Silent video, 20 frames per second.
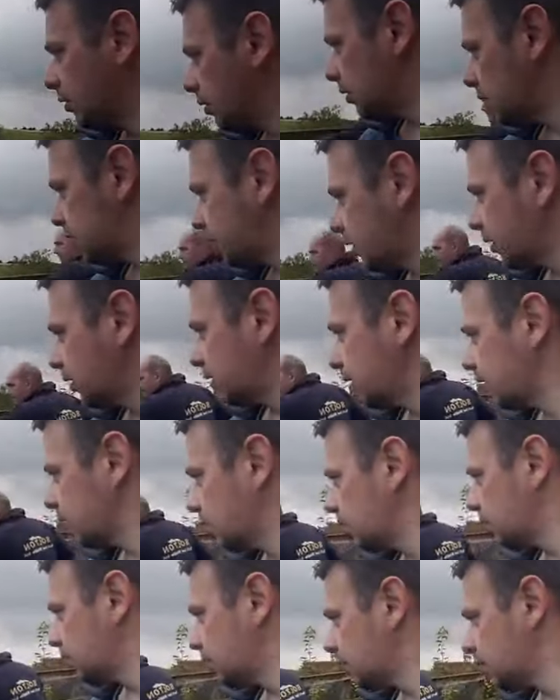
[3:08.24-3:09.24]
Is there?
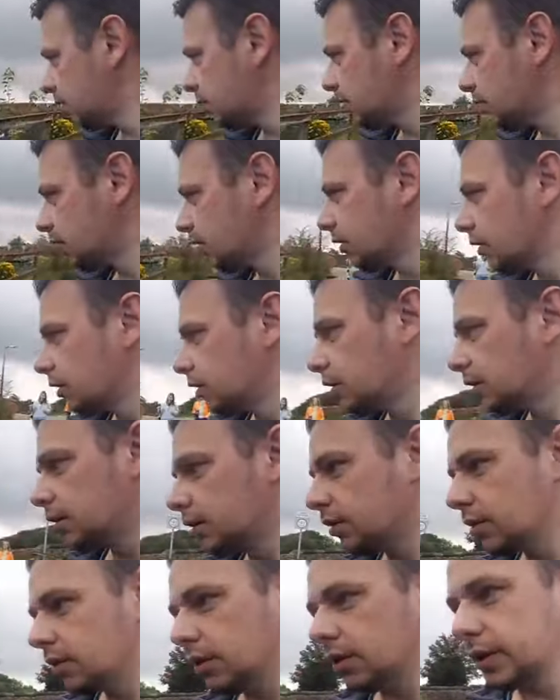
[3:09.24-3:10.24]

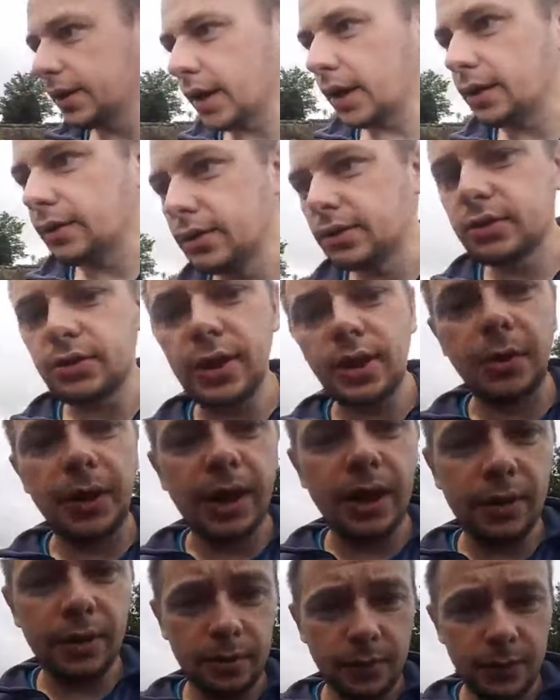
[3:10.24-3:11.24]
Oh yeah, straight
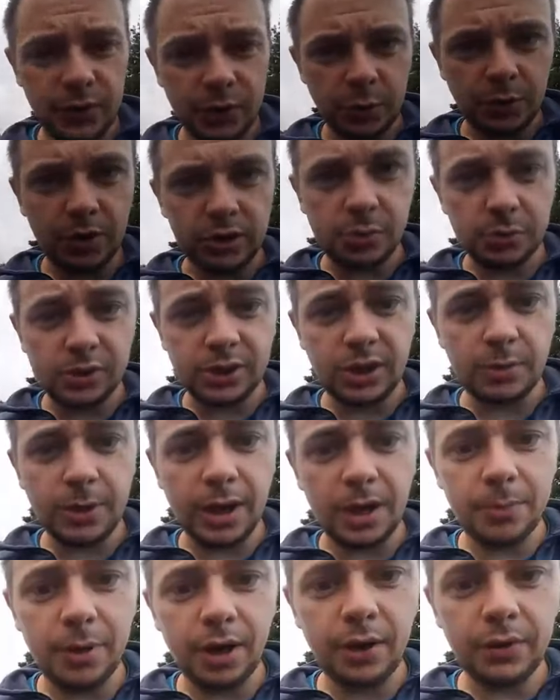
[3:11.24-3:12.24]
away. So we've got some
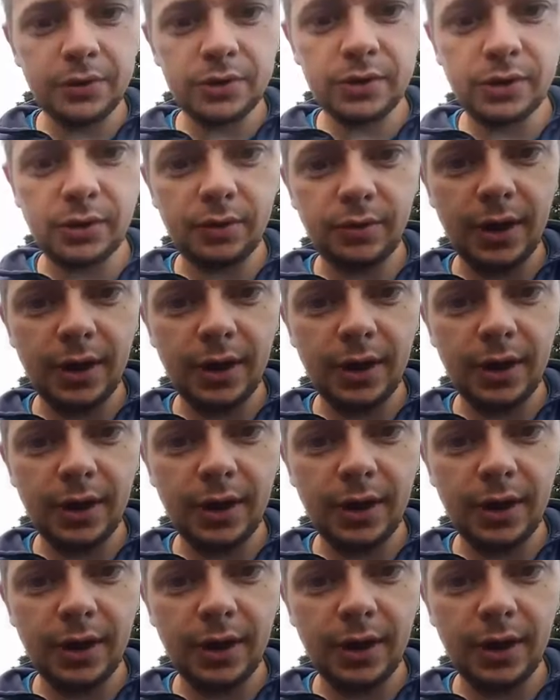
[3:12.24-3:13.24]
cinnabar moths on the ragwort,